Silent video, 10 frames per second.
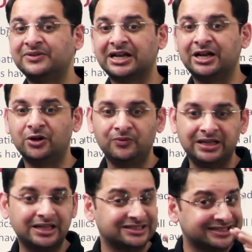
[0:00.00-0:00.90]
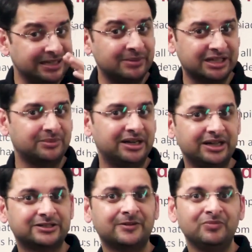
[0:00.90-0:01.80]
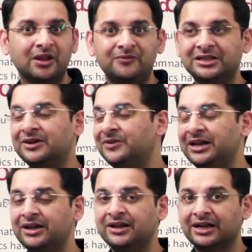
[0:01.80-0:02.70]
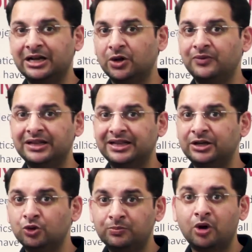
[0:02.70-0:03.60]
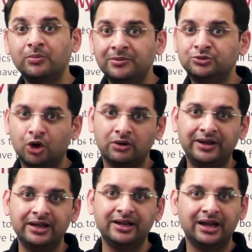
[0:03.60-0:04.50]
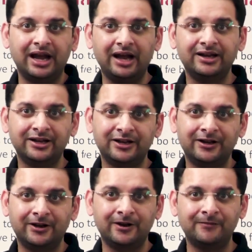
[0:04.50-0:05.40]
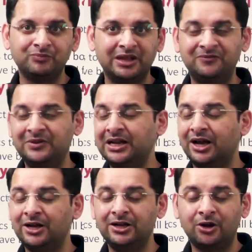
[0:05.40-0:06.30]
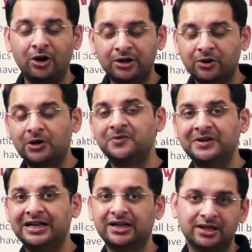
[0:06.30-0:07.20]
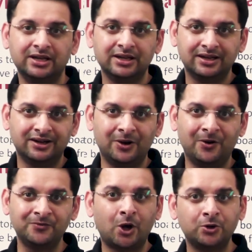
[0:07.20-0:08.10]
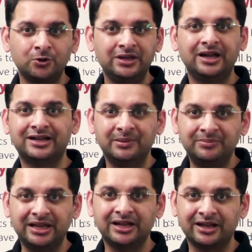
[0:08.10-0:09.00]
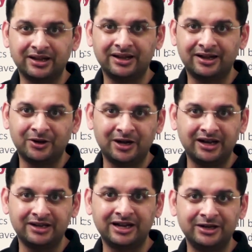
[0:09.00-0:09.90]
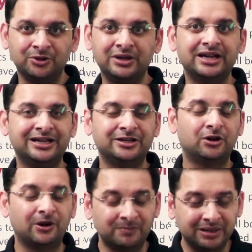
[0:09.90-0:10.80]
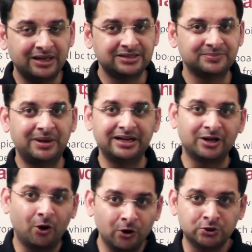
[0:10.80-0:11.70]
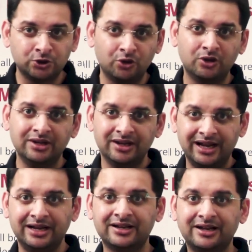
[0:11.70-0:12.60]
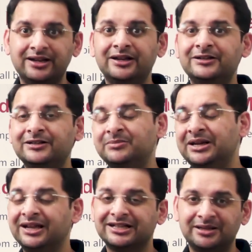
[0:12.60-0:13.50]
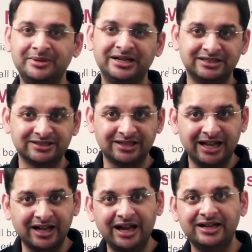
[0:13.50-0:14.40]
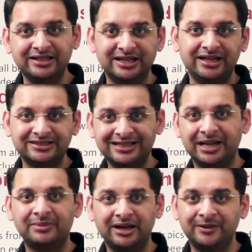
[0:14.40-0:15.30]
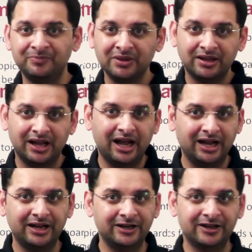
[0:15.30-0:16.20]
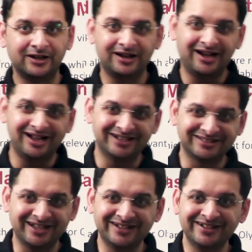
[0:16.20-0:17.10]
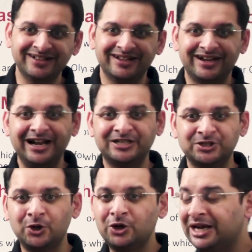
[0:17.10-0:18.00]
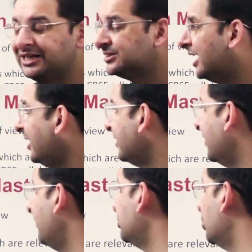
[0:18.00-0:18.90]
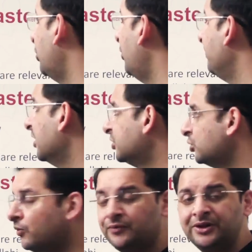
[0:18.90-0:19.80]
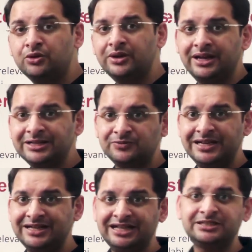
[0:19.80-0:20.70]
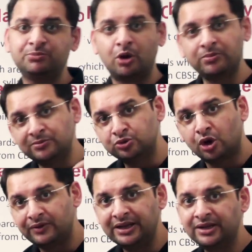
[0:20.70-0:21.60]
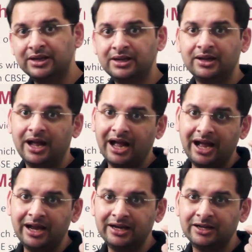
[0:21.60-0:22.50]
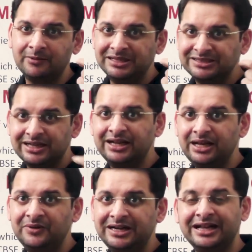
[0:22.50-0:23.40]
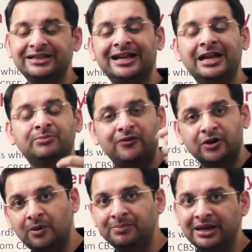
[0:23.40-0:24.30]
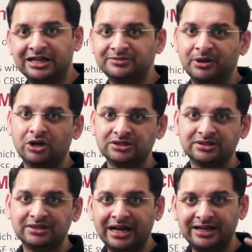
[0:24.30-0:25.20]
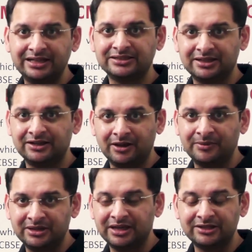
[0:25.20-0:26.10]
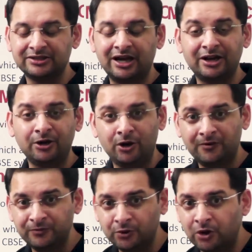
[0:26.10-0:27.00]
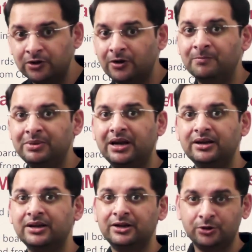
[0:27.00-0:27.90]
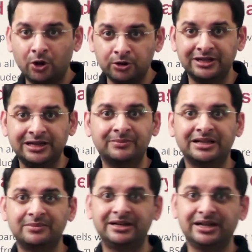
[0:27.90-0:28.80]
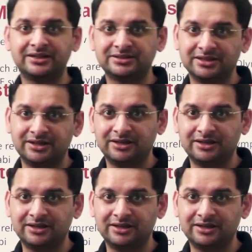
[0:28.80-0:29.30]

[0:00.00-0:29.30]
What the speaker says: with the kind of way they see mathematics, with the way kind of way they do problem solving. And they feel a lot confident of not only attempting and doing great in Olympiads, but also in career determining examinations like IIT, JEE, CMI and ISI. Right, so let's start. So what we do here is we teach problem solving and basically we take the help of Olympiads because that is, I mean, there are a lot of non-Olympiad, non-routine mathematics